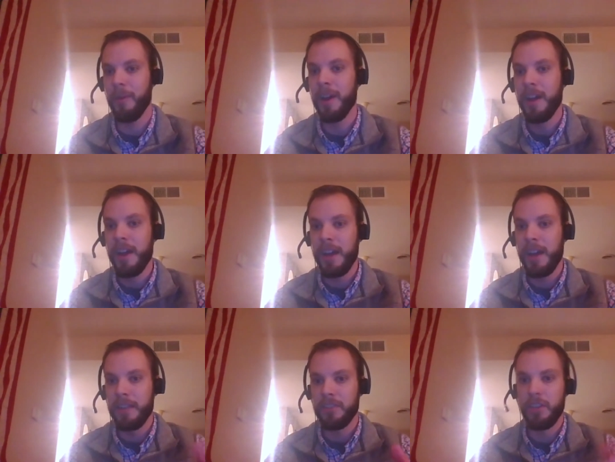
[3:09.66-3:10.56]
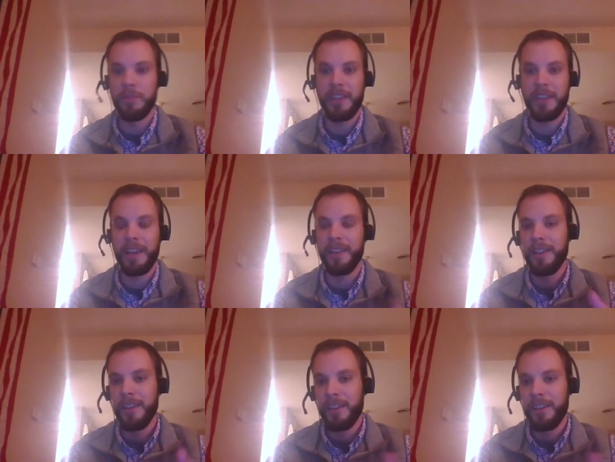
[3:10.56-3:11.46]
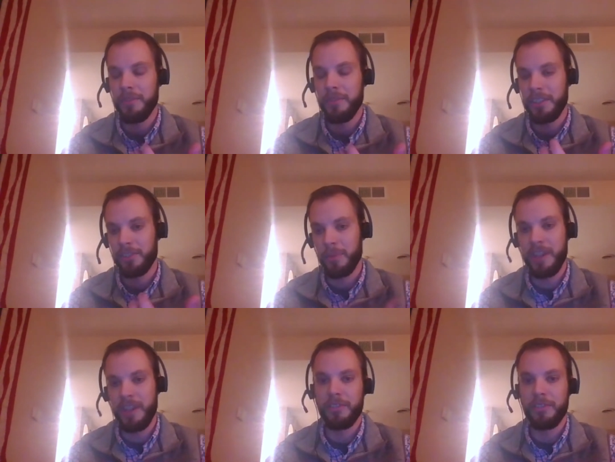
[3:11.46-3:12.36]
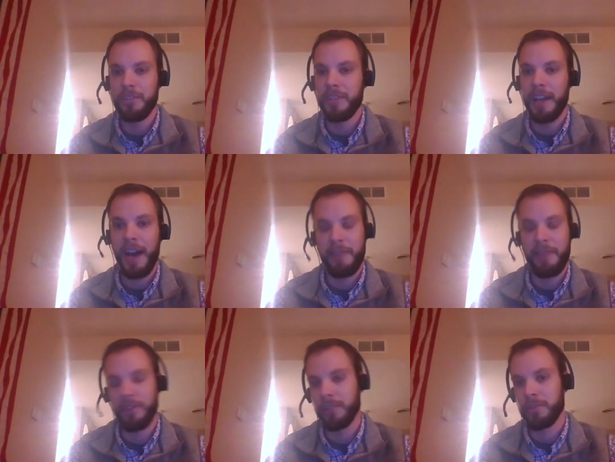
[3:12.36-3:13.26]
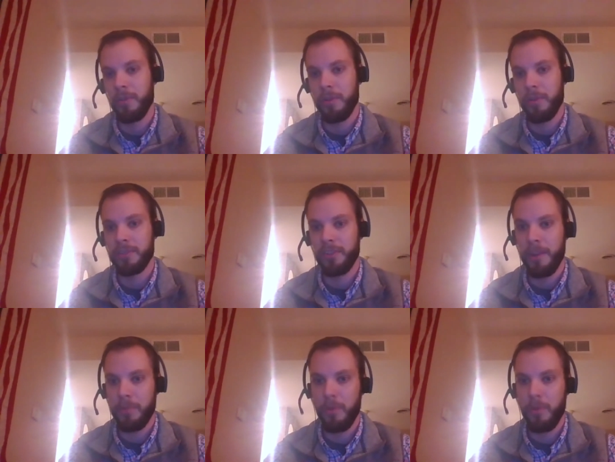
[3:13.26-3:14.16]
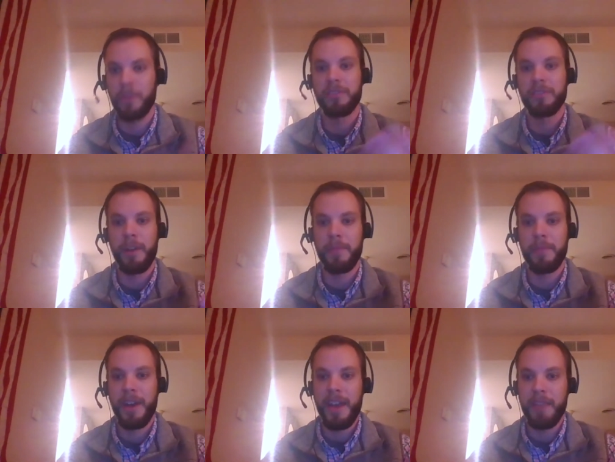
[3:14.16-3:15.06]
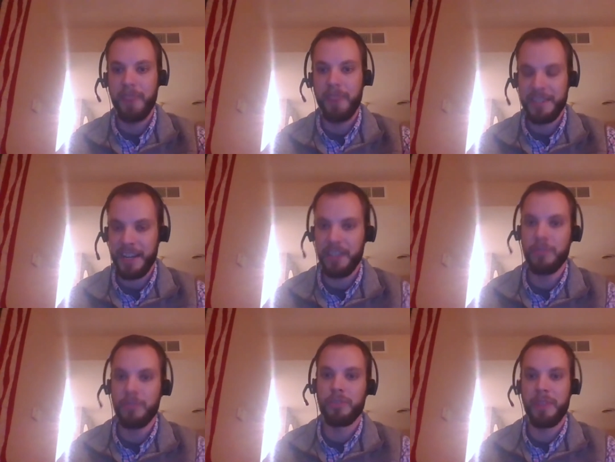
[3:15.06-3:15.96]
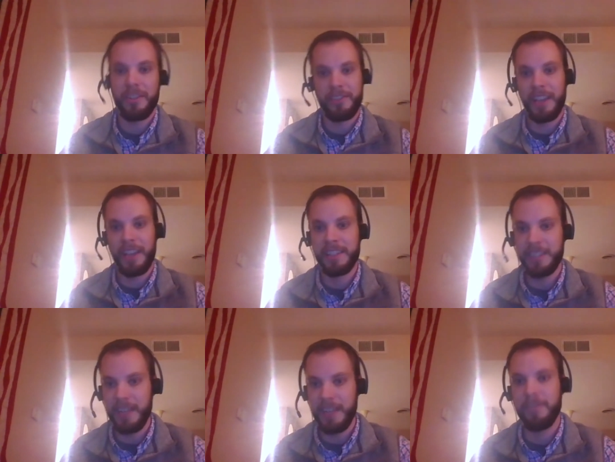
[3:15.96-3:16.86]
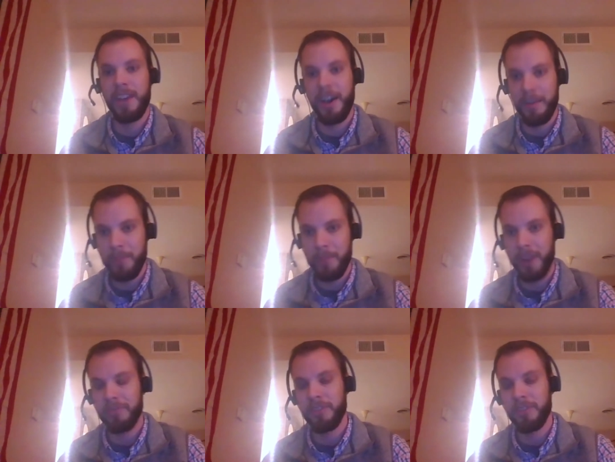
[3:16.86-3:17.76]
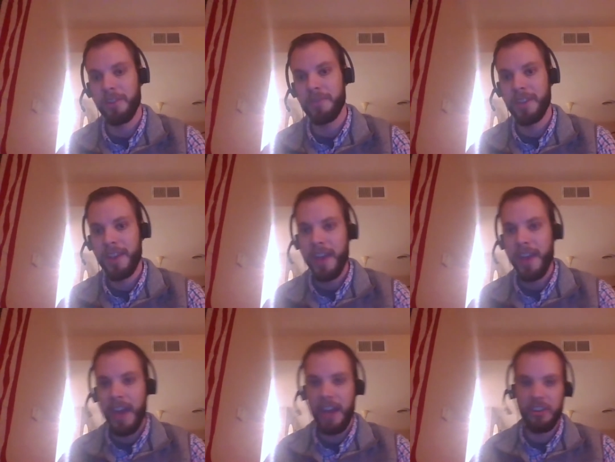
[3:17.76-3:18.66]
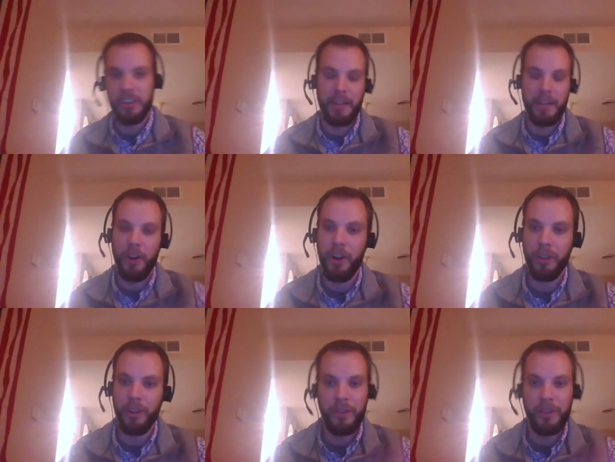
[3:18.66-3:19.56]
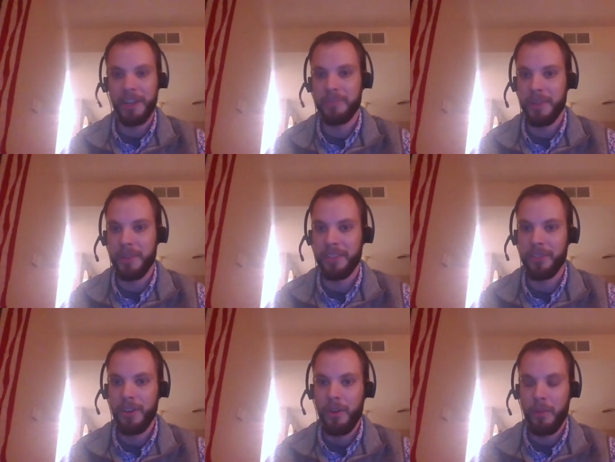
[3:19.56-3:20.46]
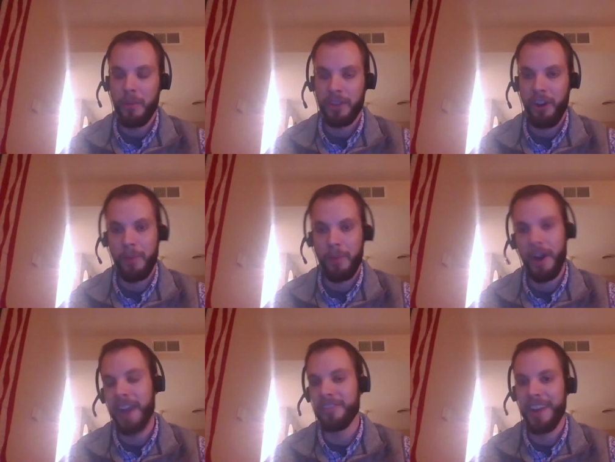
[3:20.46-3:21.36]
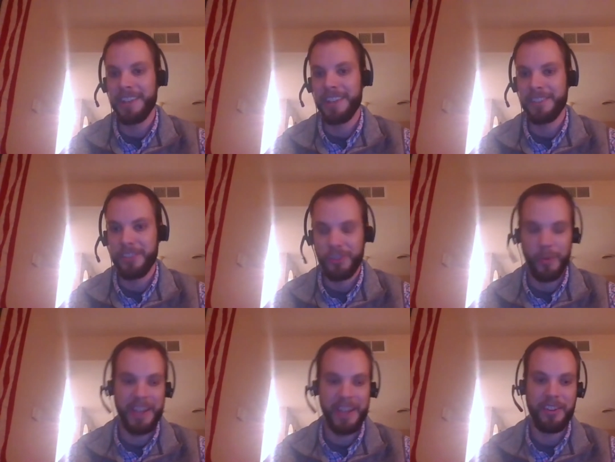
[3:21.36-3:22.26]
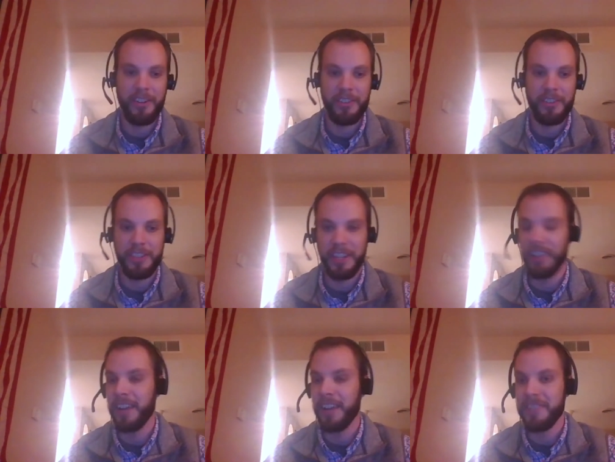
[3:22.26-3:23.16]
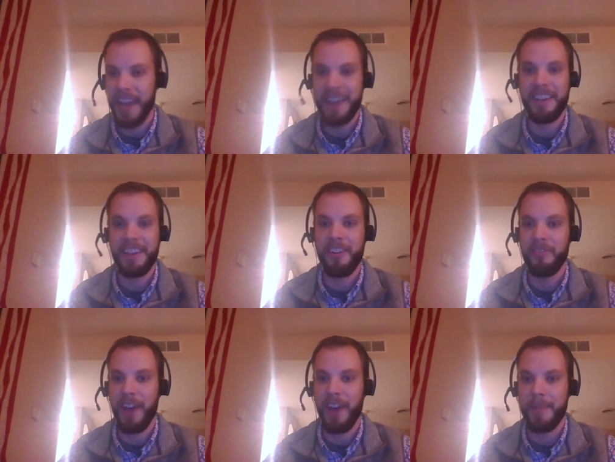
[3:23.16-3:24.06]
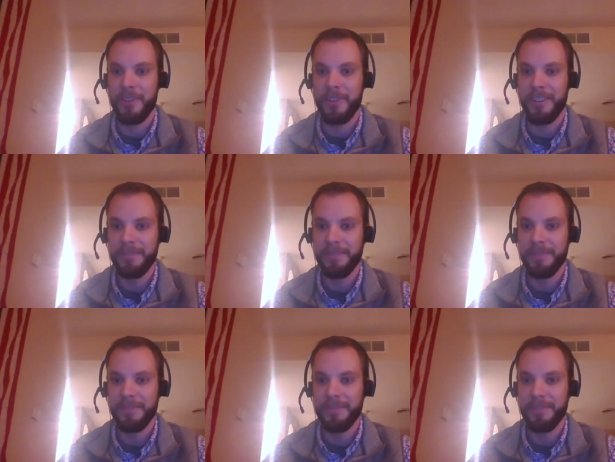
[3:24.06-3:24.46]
mm-hmm. is using using sweeteners, using high fructose corn syrup, corn syrup, investigating new sweeteners like stevia and monk fruit, and you're just kind of all over the place with. with carbohydrates, sweeteners, did a lot of dietary fiber.